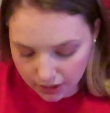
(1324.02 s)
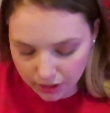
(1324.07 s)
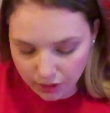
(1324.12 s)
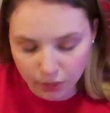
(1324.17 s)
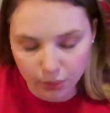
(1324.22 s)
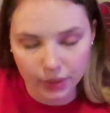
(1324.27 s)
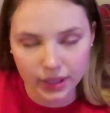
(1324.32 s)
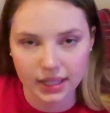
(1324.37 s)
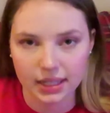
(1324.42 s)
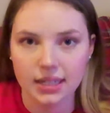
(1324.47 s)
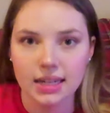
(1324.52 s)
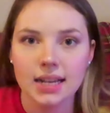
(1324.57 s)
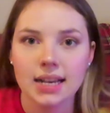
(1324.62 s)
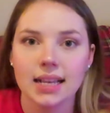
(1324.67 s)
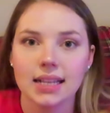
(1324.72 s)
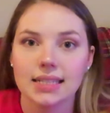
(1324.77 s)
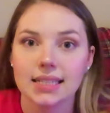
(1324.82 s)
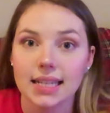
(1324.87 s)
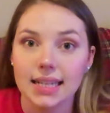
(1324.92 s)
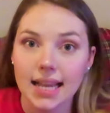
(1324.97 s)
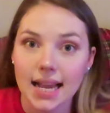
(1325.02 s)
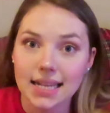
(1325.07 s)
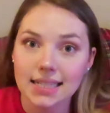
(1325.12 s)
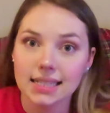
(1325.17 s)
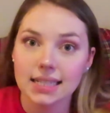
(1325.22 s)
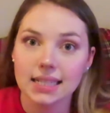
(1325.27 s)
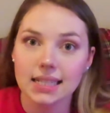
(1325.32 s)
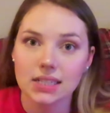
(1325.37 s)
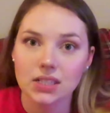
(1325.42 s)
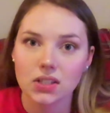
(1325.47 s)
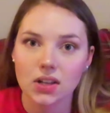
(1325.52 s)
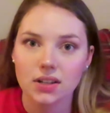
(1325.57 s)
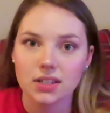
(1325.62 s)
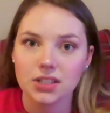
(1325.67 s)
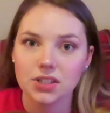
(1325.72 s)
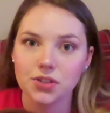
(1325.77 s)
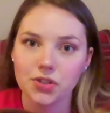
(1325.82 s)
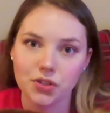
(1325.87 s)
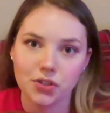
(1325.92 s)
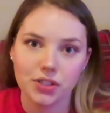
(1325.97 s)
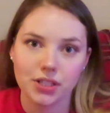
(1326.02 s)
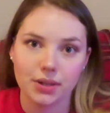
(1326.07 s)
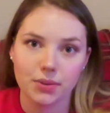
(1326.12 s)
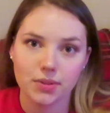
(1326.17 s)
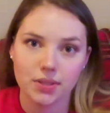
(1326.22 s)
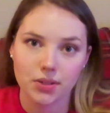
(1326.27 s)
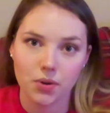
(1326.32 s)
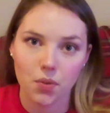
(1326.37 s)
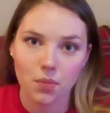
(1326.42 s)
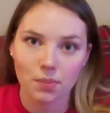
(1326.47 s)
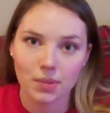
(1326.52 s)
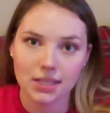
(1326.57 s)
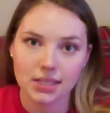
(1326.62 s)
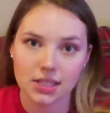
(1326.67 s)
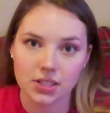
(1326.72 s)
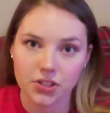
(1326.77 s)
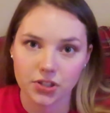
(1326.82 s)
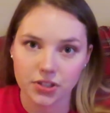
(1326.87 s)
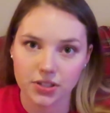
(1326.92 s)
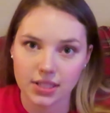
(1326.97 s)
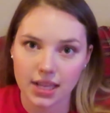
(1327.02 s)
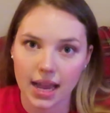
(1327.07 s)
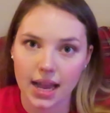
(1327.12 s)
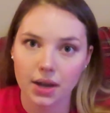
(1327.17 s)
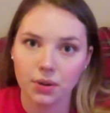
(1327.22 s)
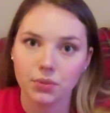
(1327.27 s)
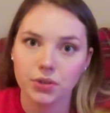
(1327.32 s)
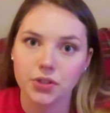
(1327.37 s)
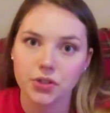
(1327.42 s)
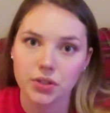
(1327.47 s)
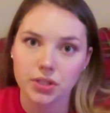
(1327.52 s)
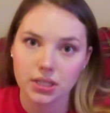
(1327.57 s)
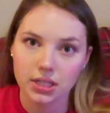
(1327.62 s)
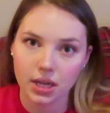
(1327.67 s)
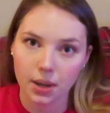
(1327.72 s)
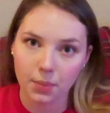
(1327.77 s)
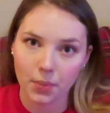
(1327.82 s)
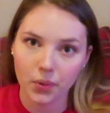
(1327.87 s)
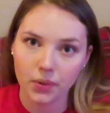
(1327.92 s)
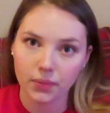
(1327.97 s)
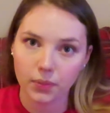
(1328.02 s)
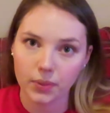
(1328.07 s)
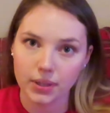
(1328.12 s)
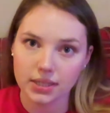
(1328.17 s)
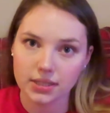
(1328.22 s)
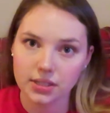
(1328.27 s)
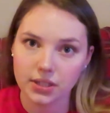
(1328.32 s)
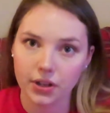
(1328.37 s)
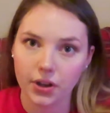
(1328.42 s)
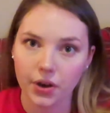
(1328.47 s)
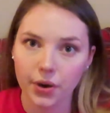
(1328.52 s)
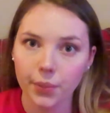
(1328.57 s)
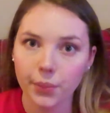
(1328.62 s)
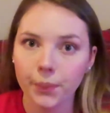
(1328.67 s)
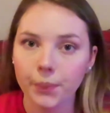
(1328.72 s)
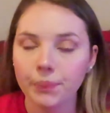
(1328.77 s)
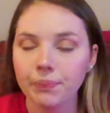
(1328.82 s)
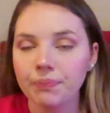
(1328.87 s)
little bit, because I casted this on as soon as I was done with my sister's hat, which was a couple of weeks ago.